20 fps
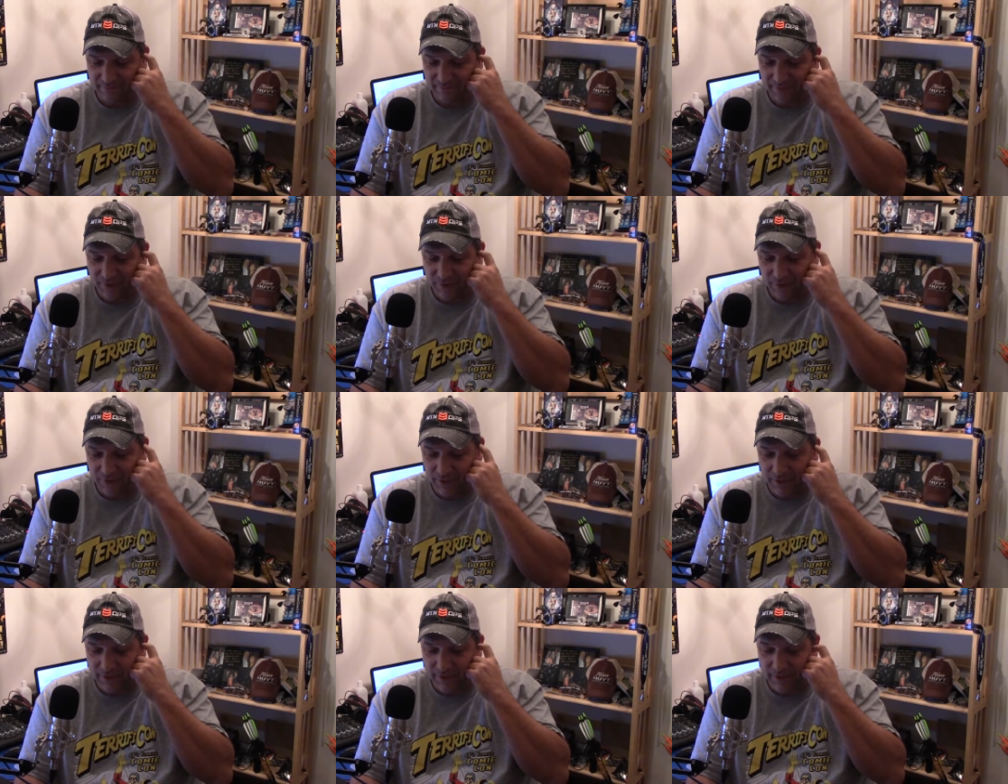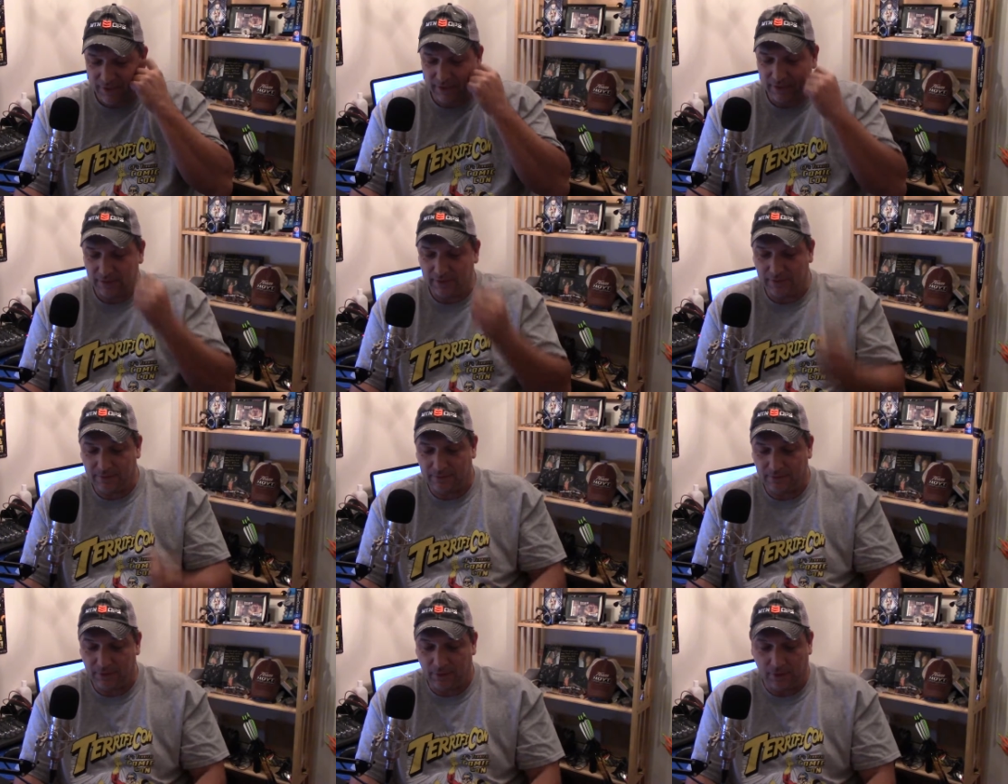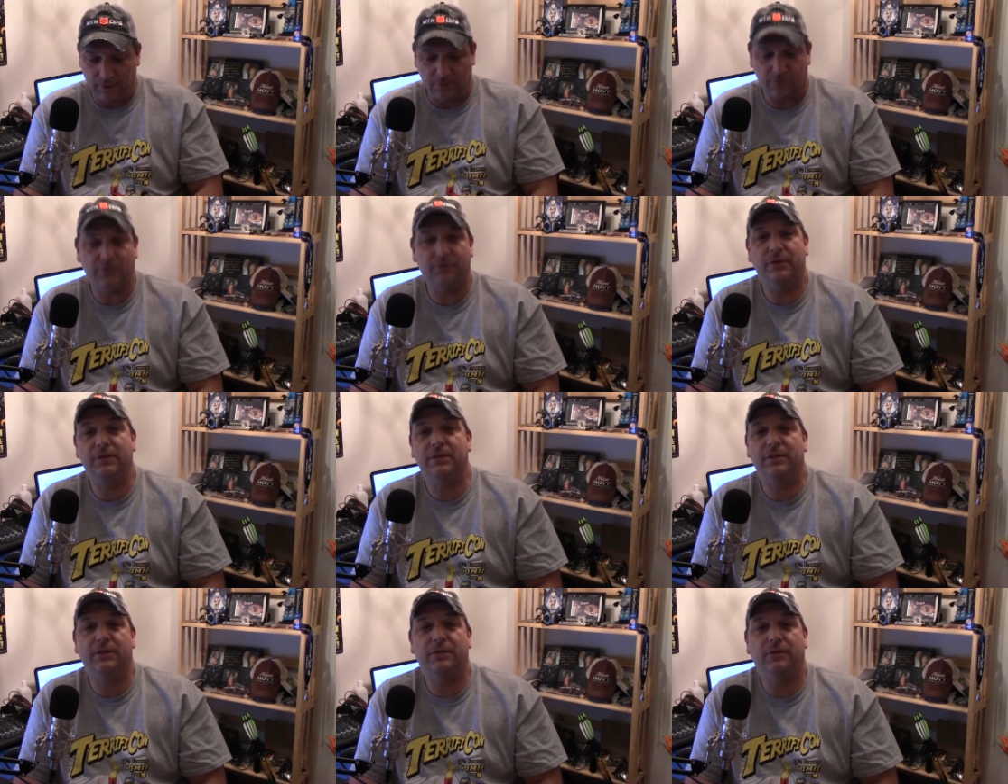Greasy. Well,
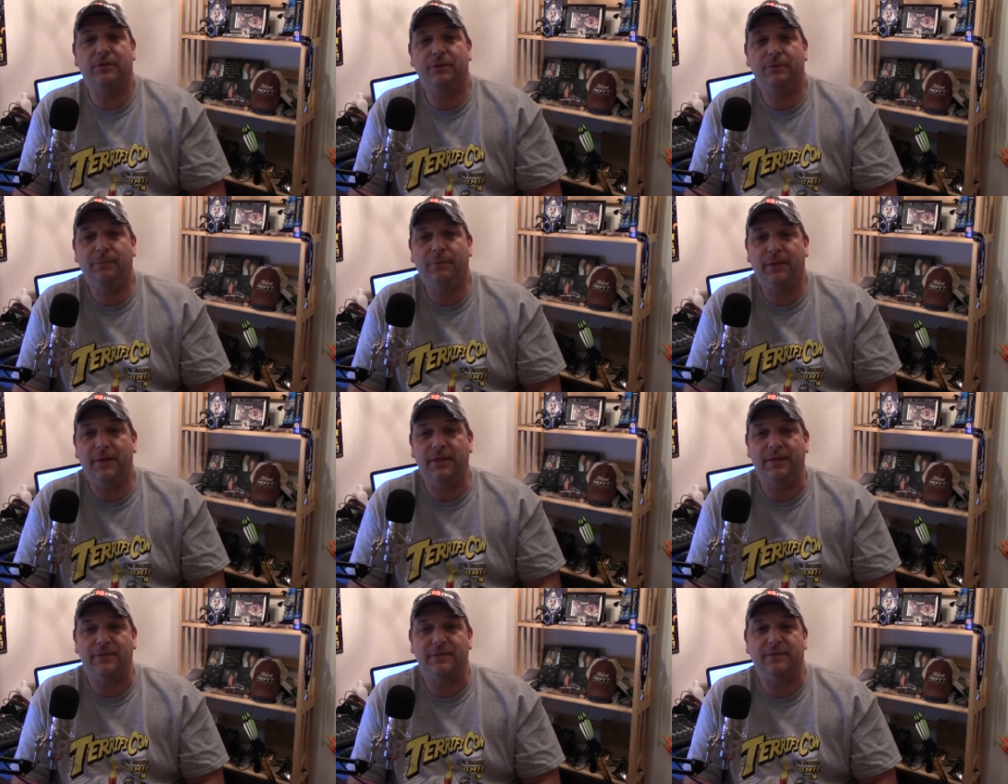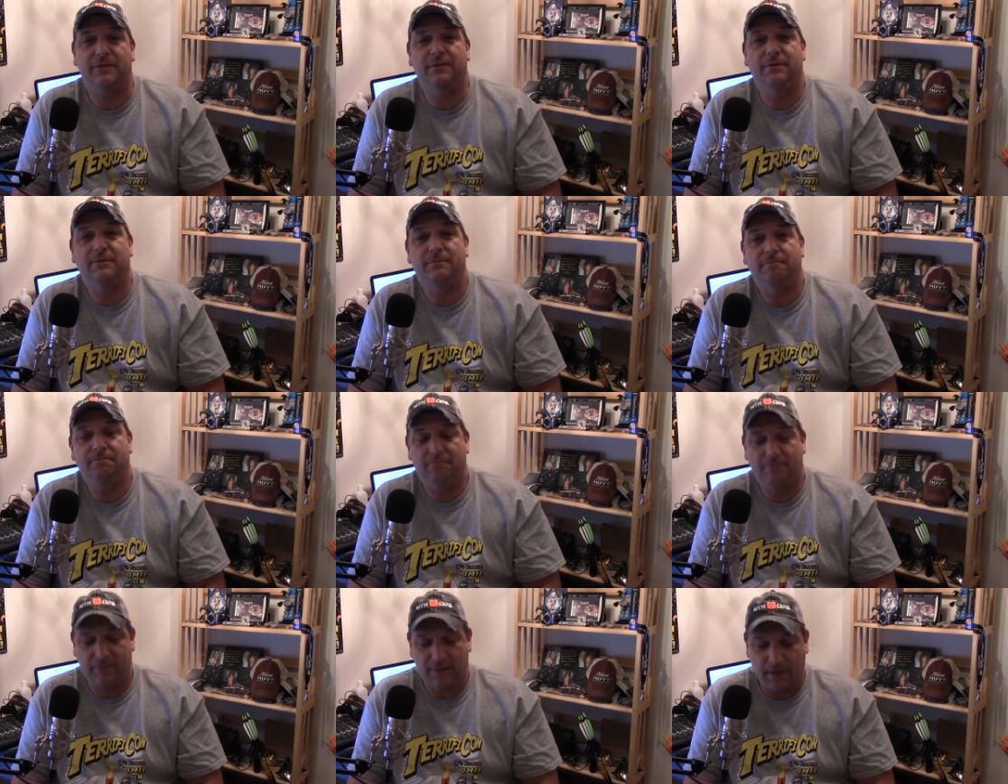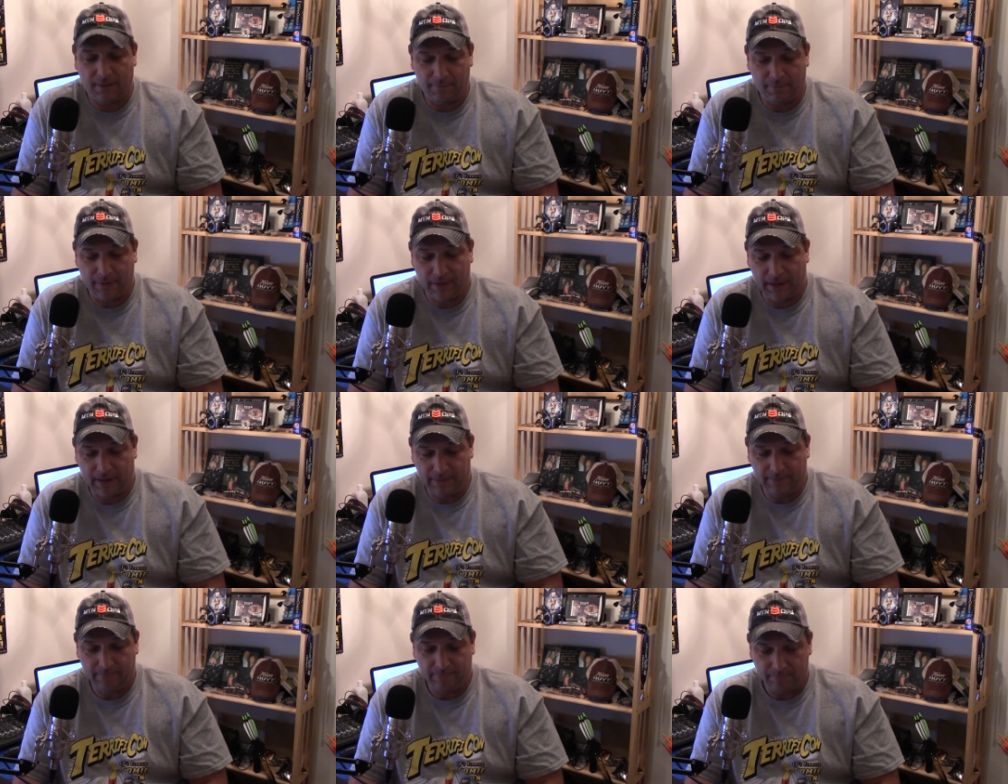Greasy third place. Not
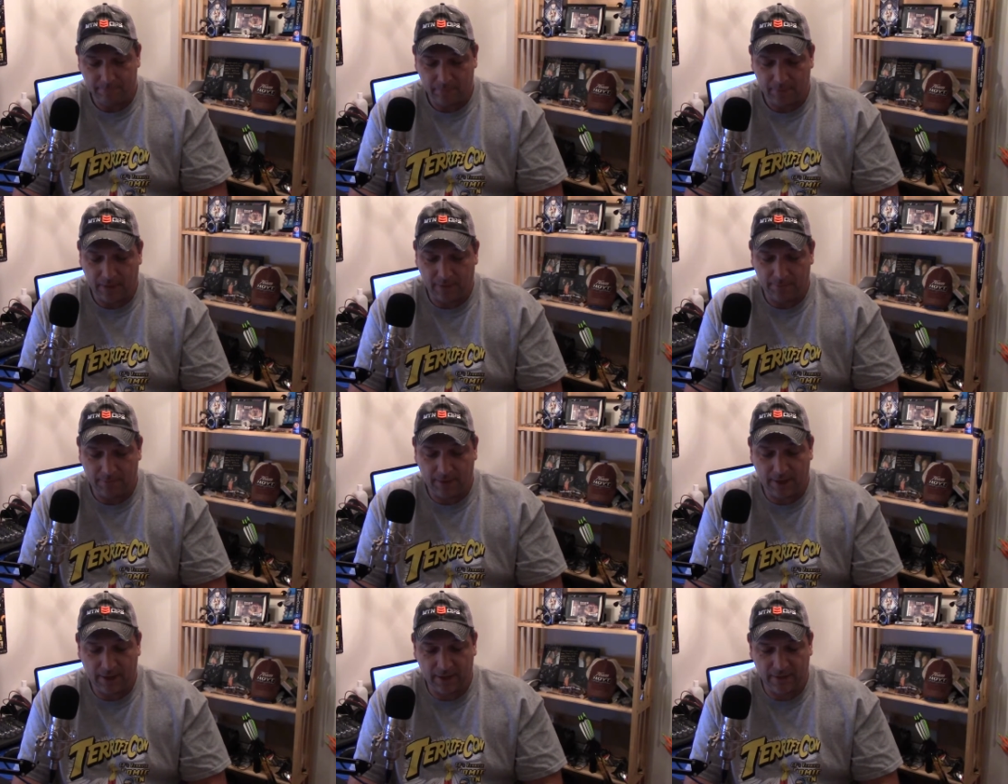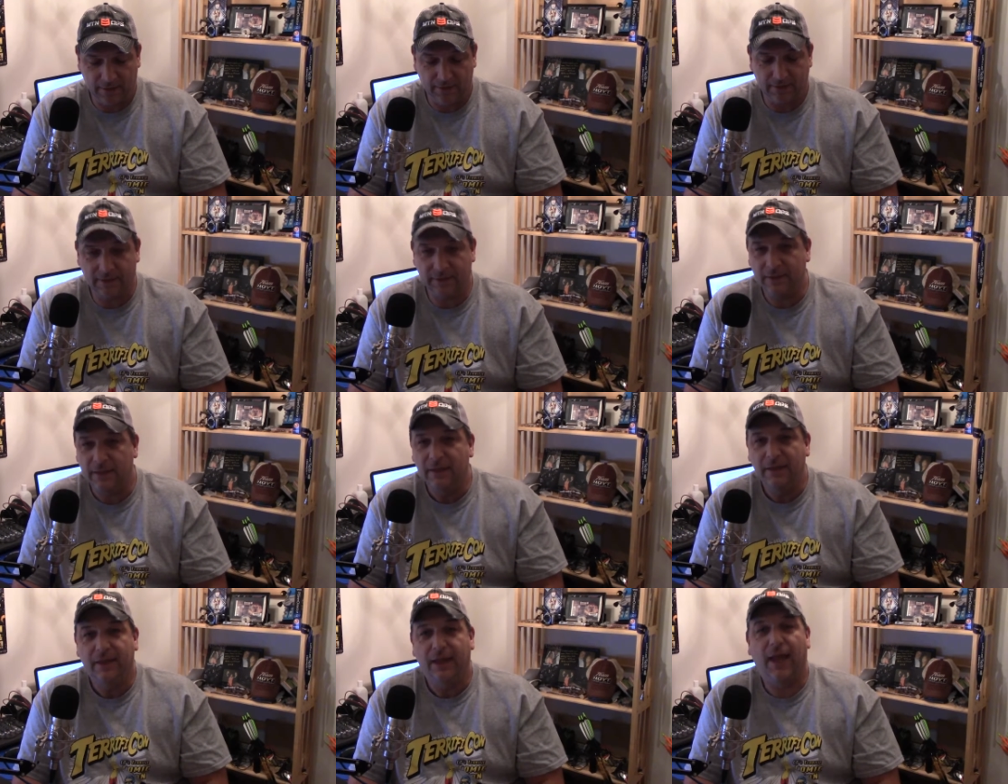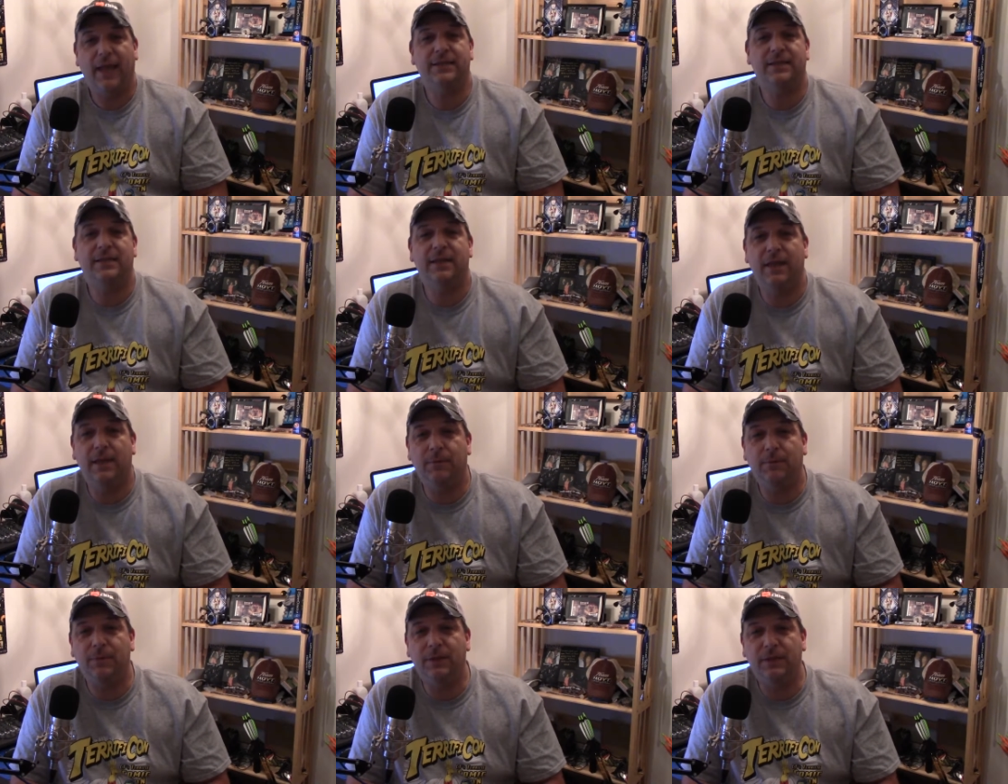bad. That's a
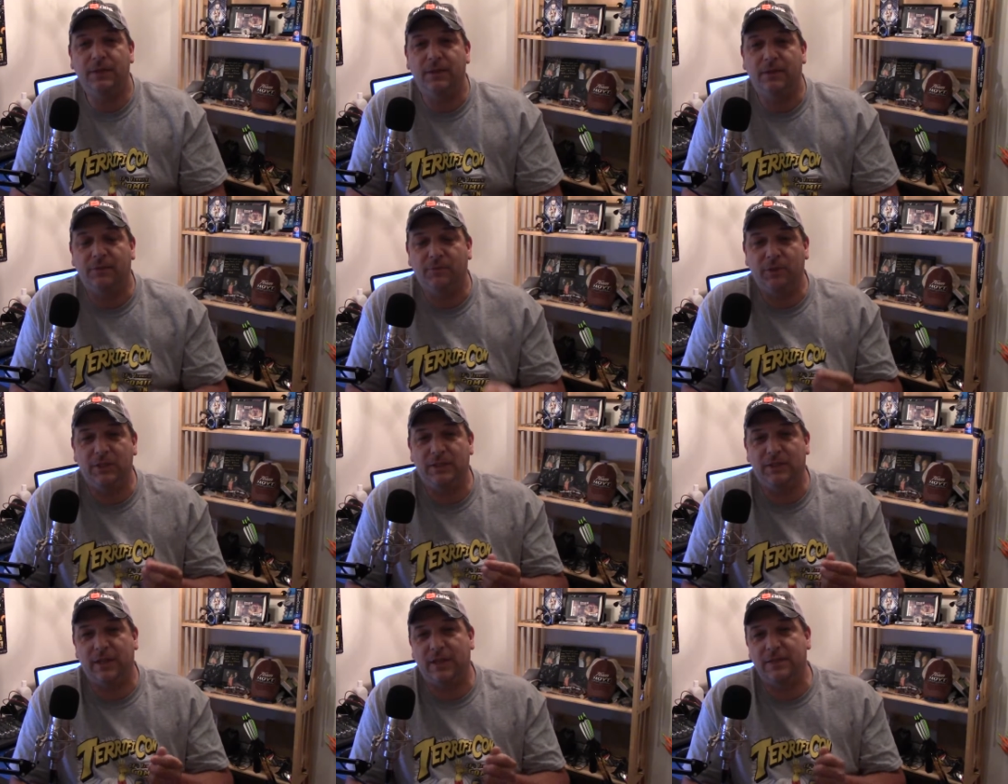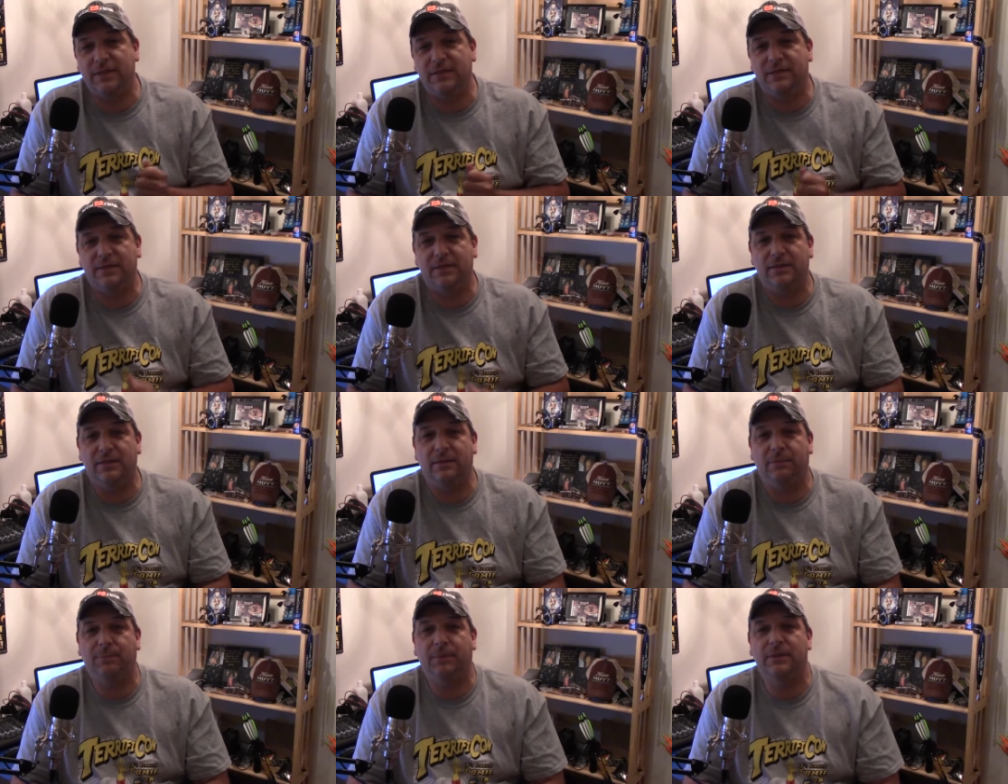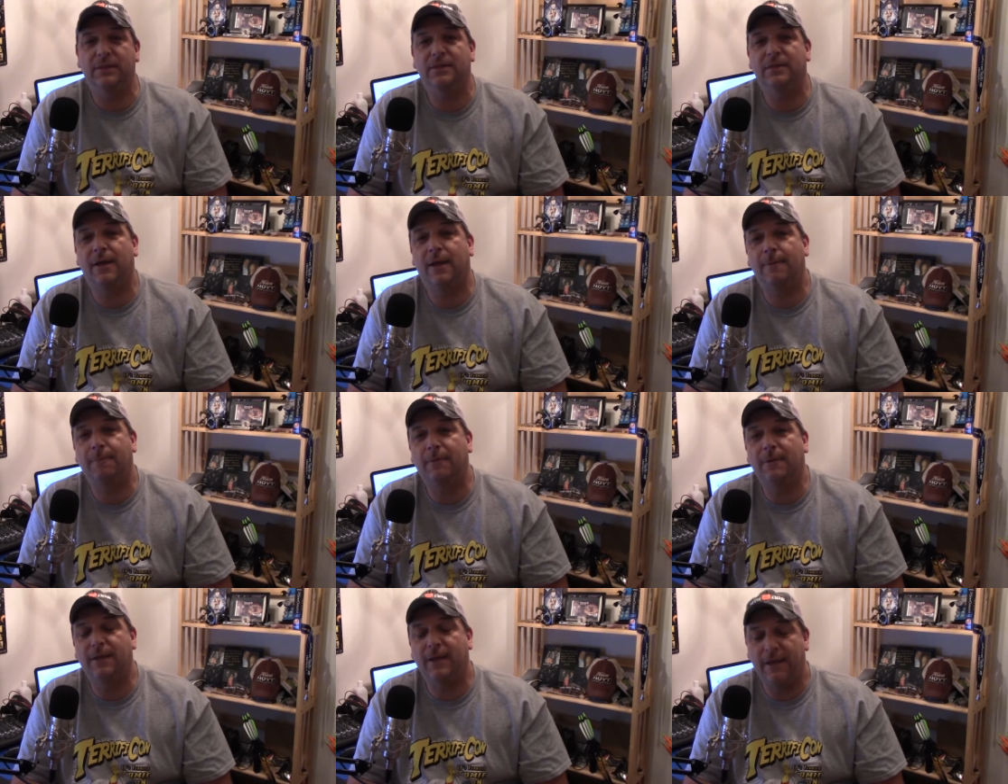name we tend to see up on the
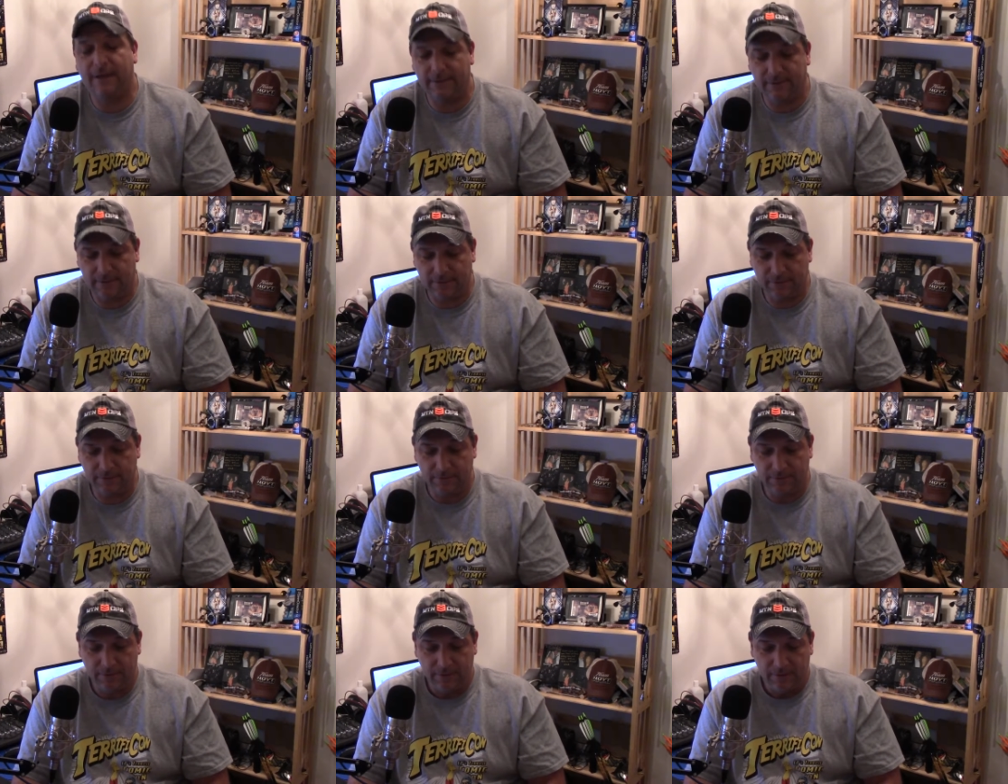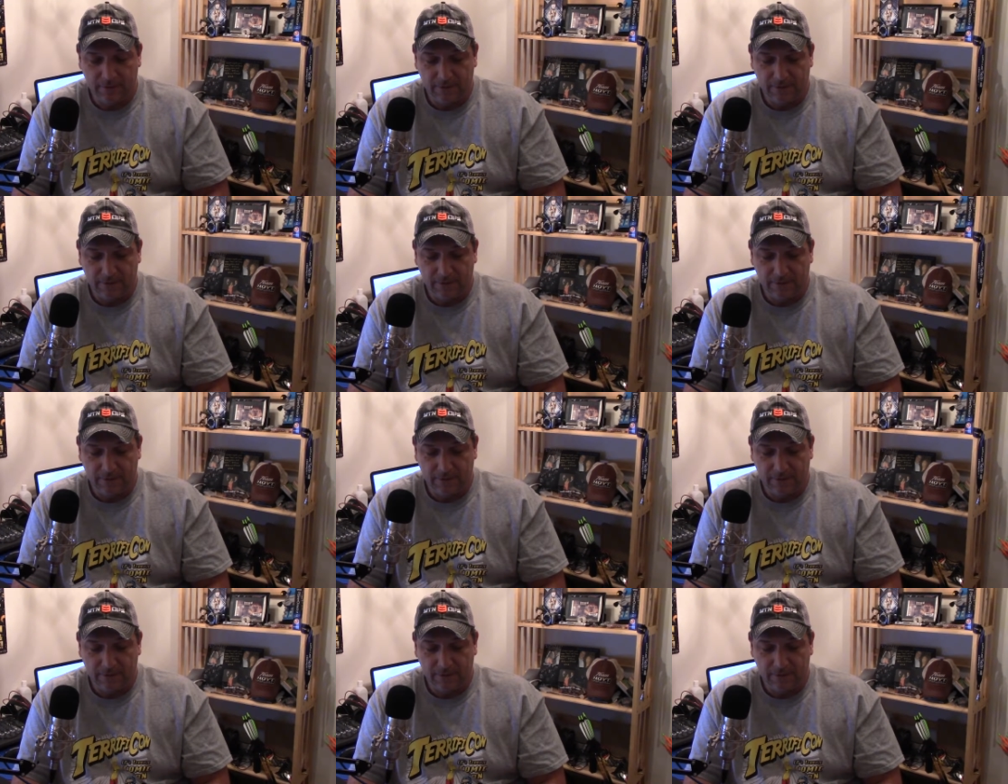top a lot too.